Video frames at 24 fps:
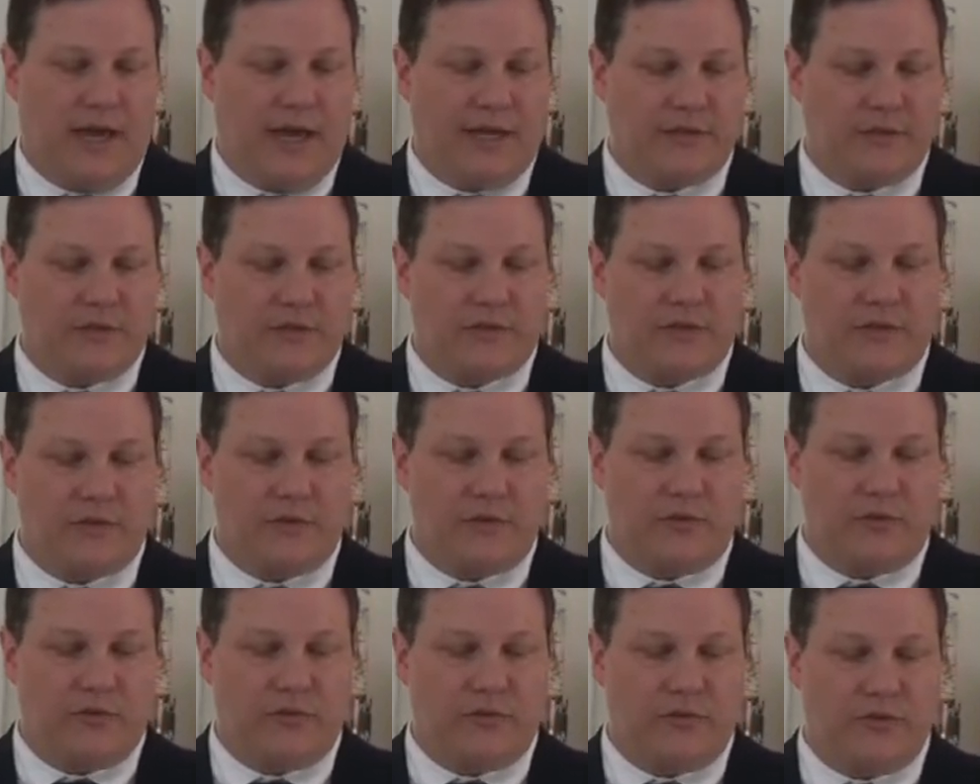and
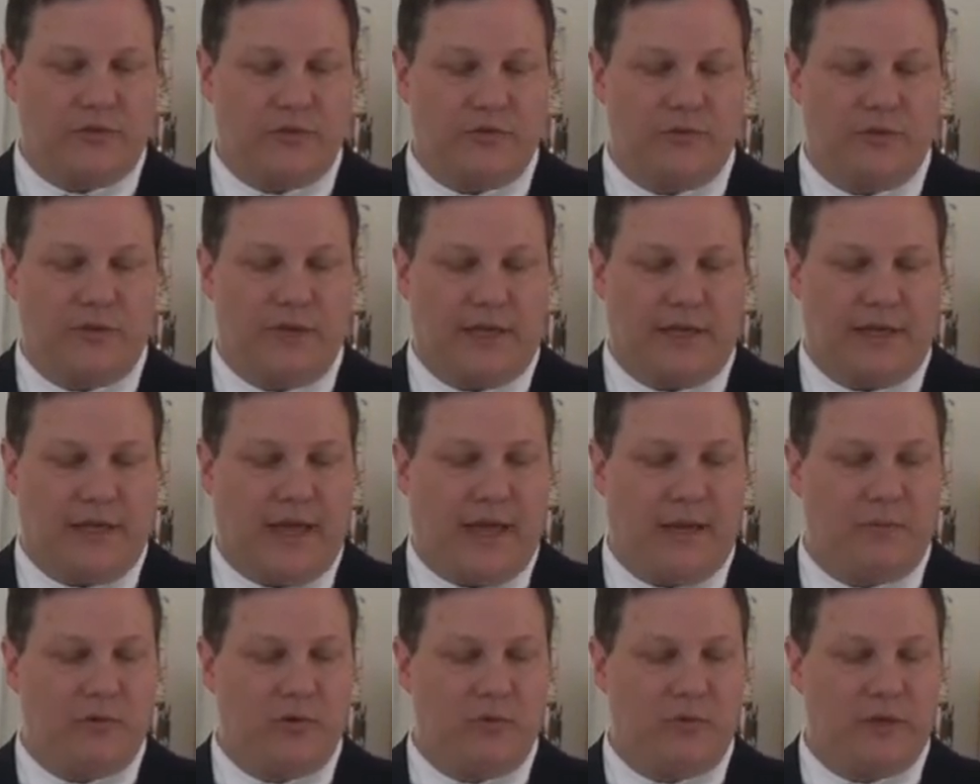encircle you and
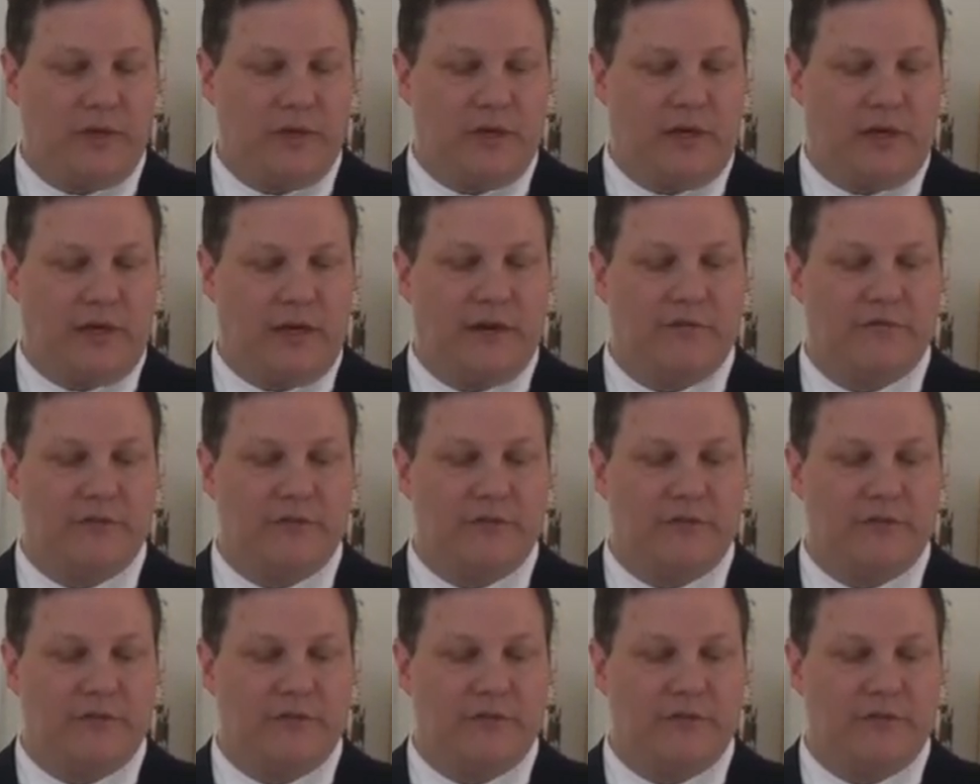hem you in on